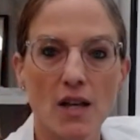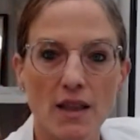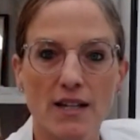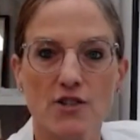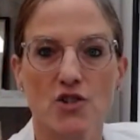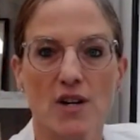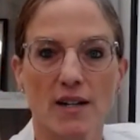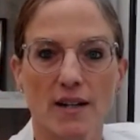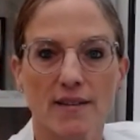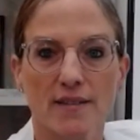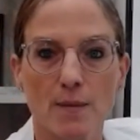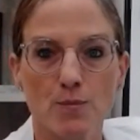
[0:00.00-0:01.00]
electron
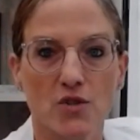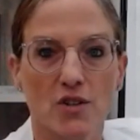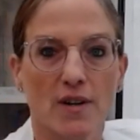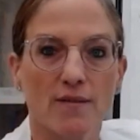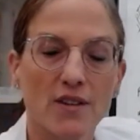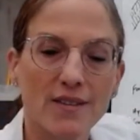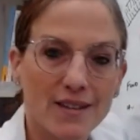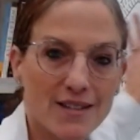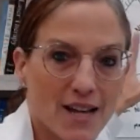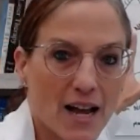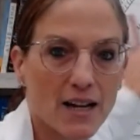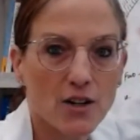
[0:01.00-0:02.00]
acceptor of this
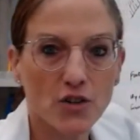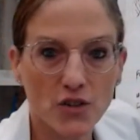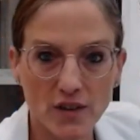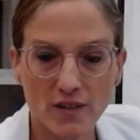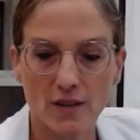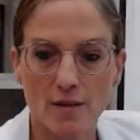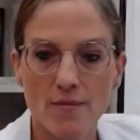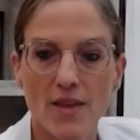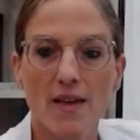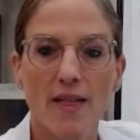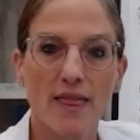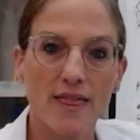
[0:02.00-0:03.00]
entire system.
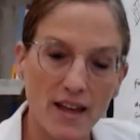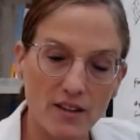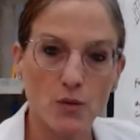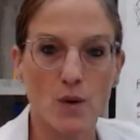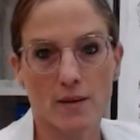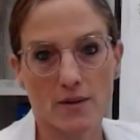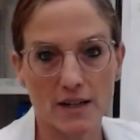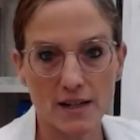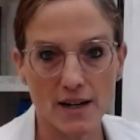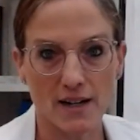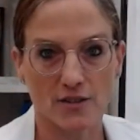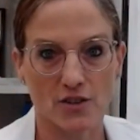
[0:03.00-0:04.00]
That's why we need
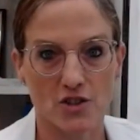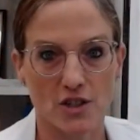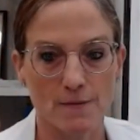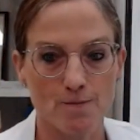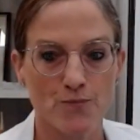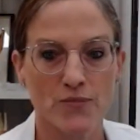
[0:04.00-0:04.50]
oxygen.